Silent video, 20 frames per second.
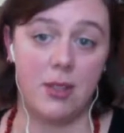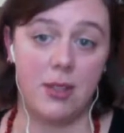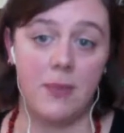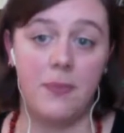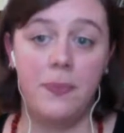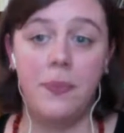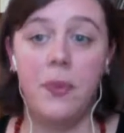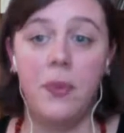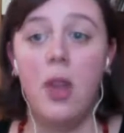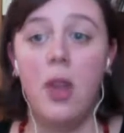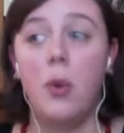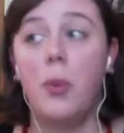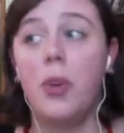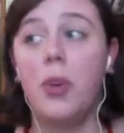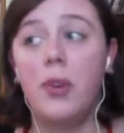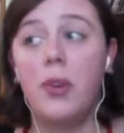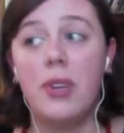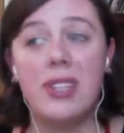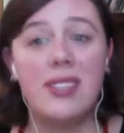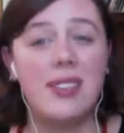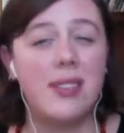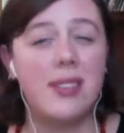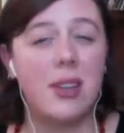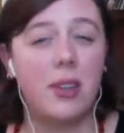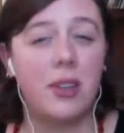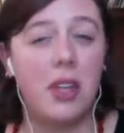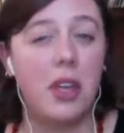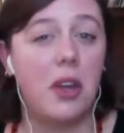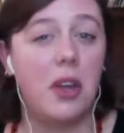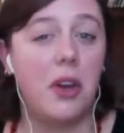We don't necessarily
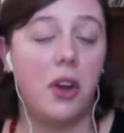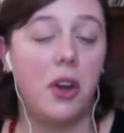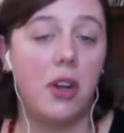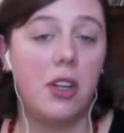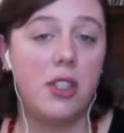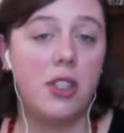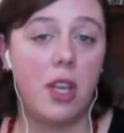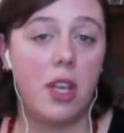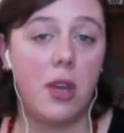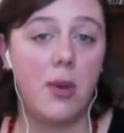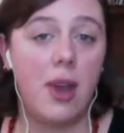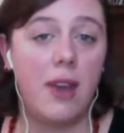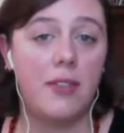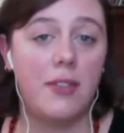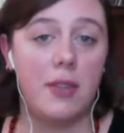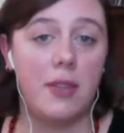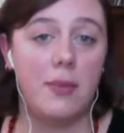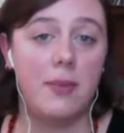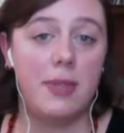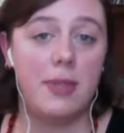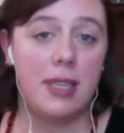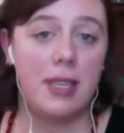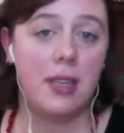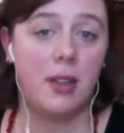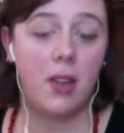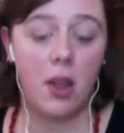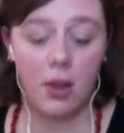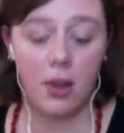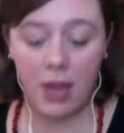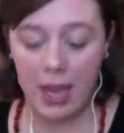encourage that you have to send along
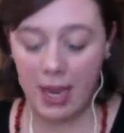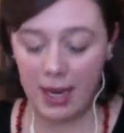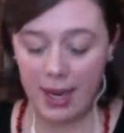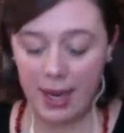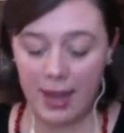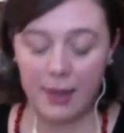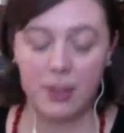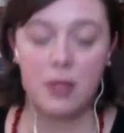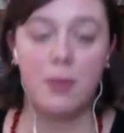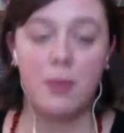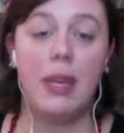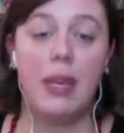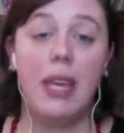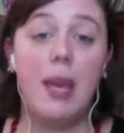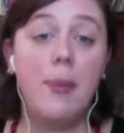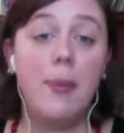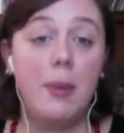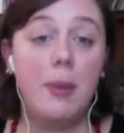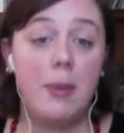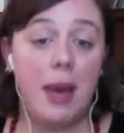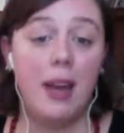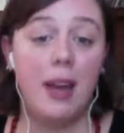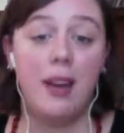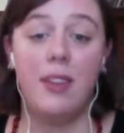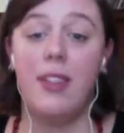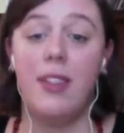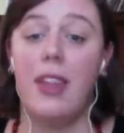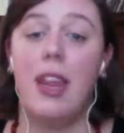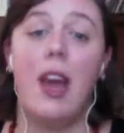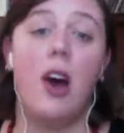handouts, but keep in mind that
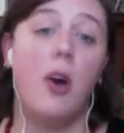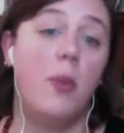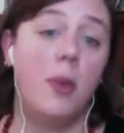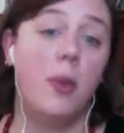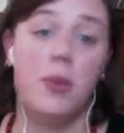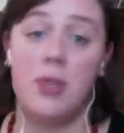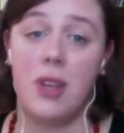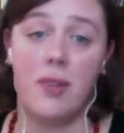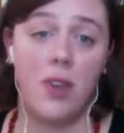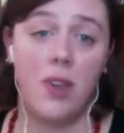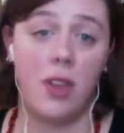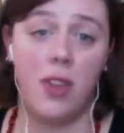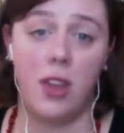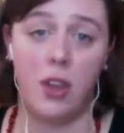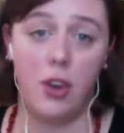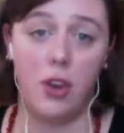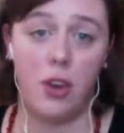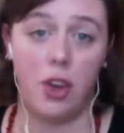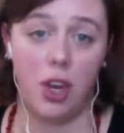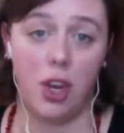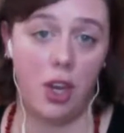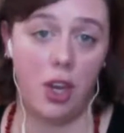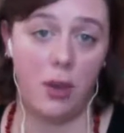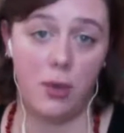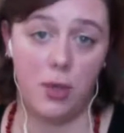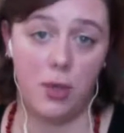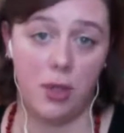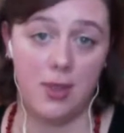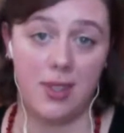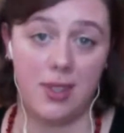almost everything you're going to go to
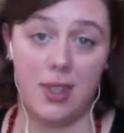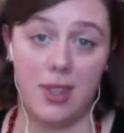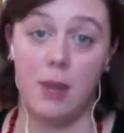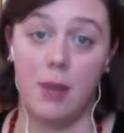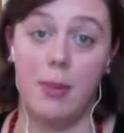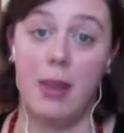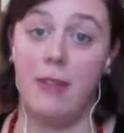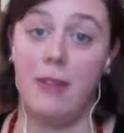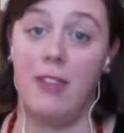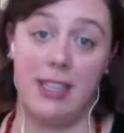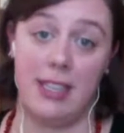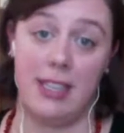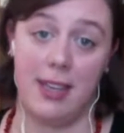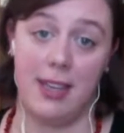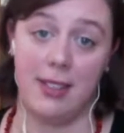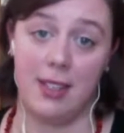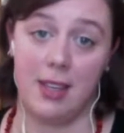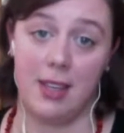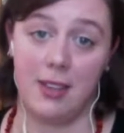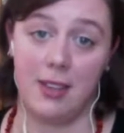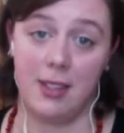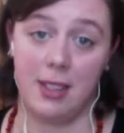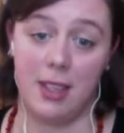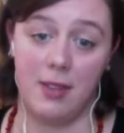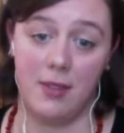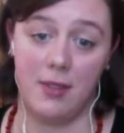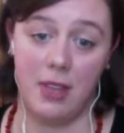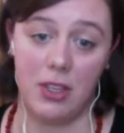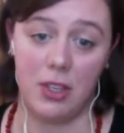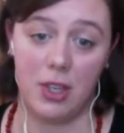is going to be fantastic at this
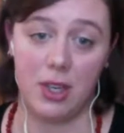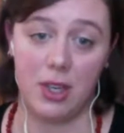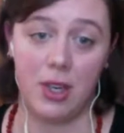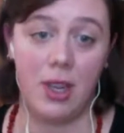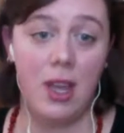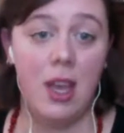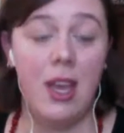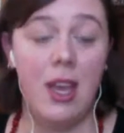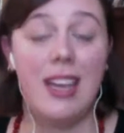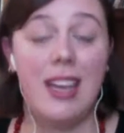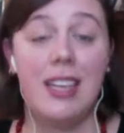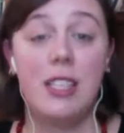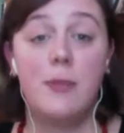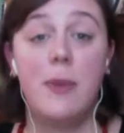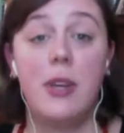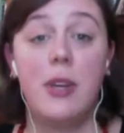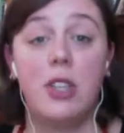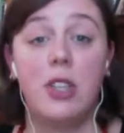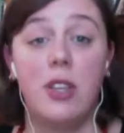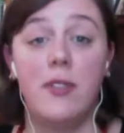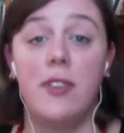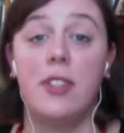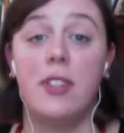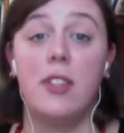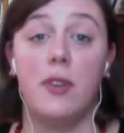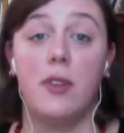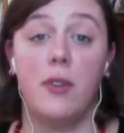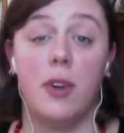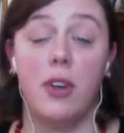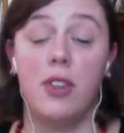convention, especially if it's your
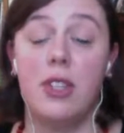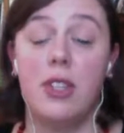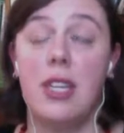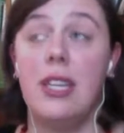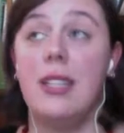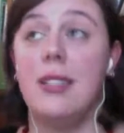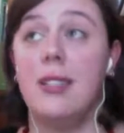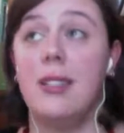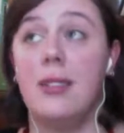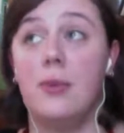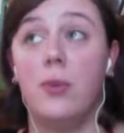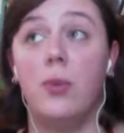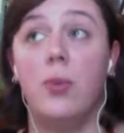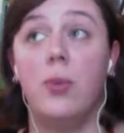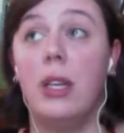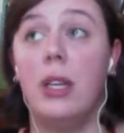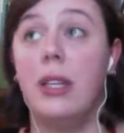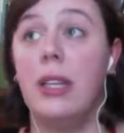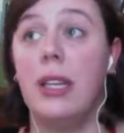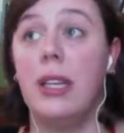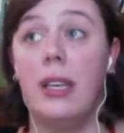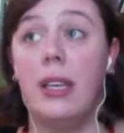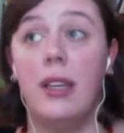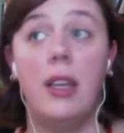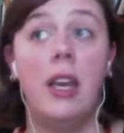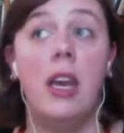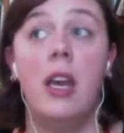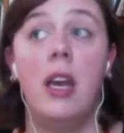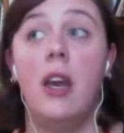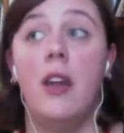first. It's really
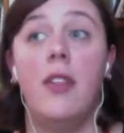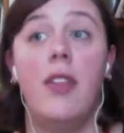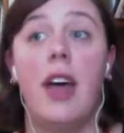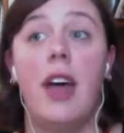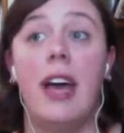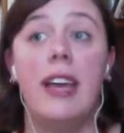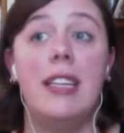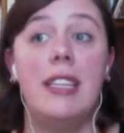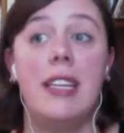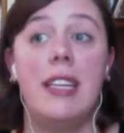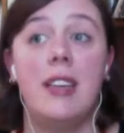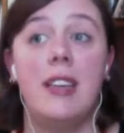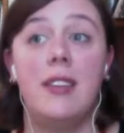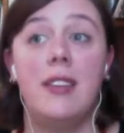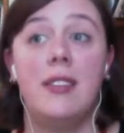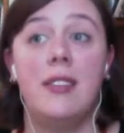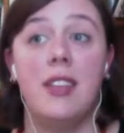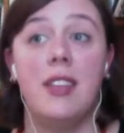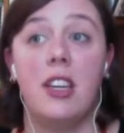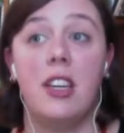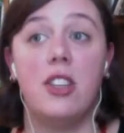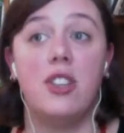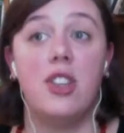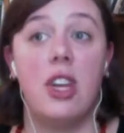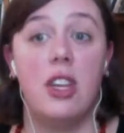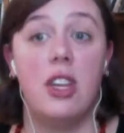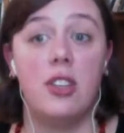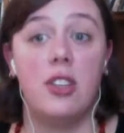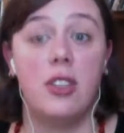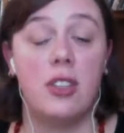the ideas and exchanges
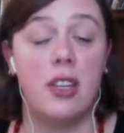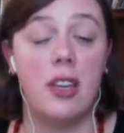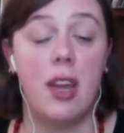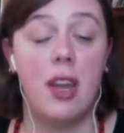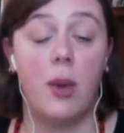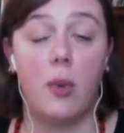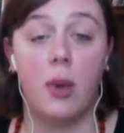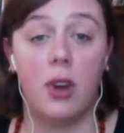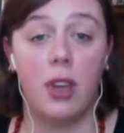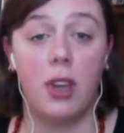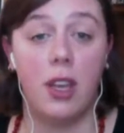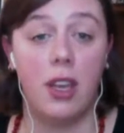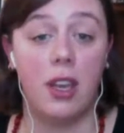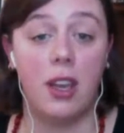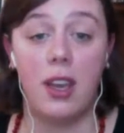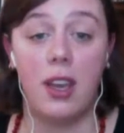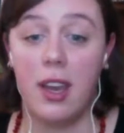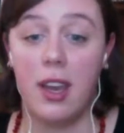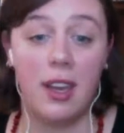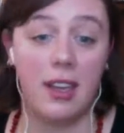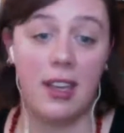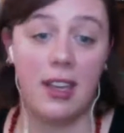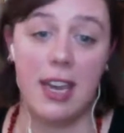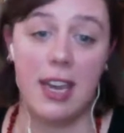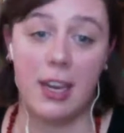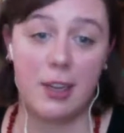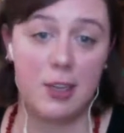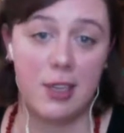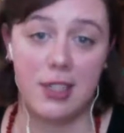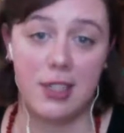and networking and connections
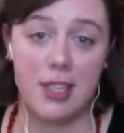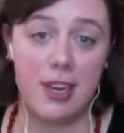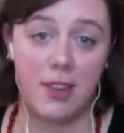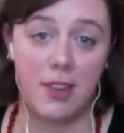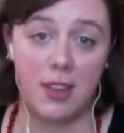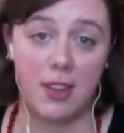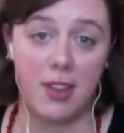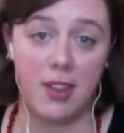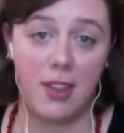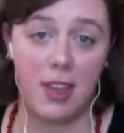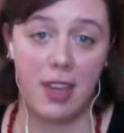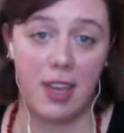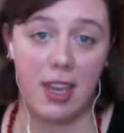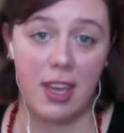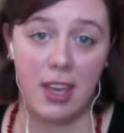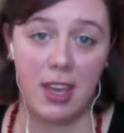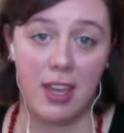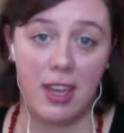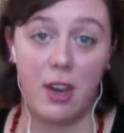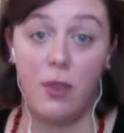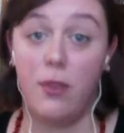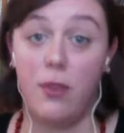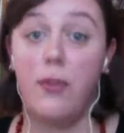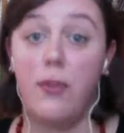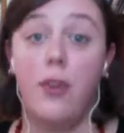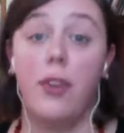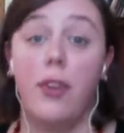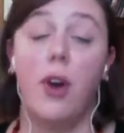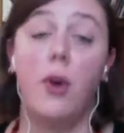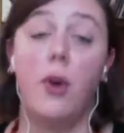and everything that you get for the
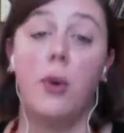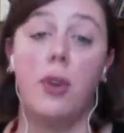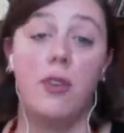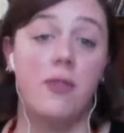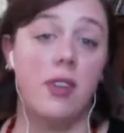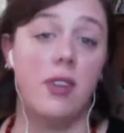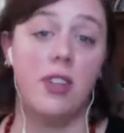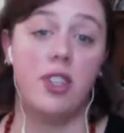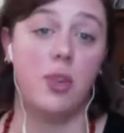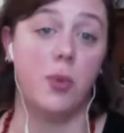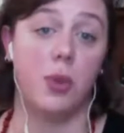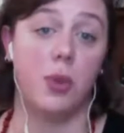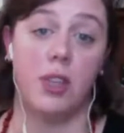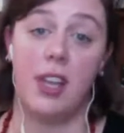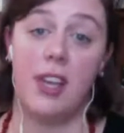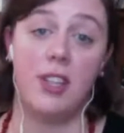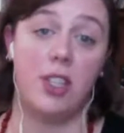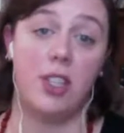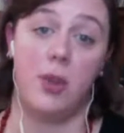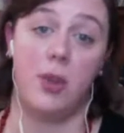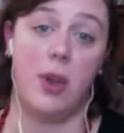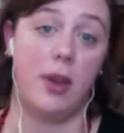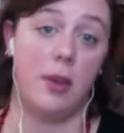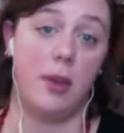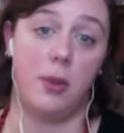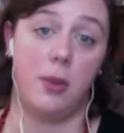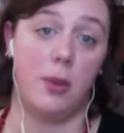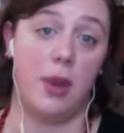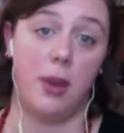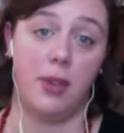whole convention will last you out
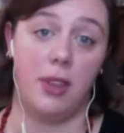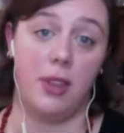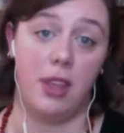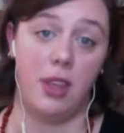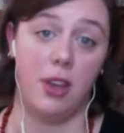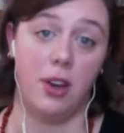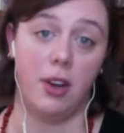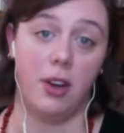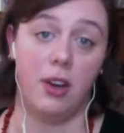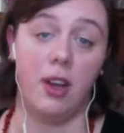throughout the year.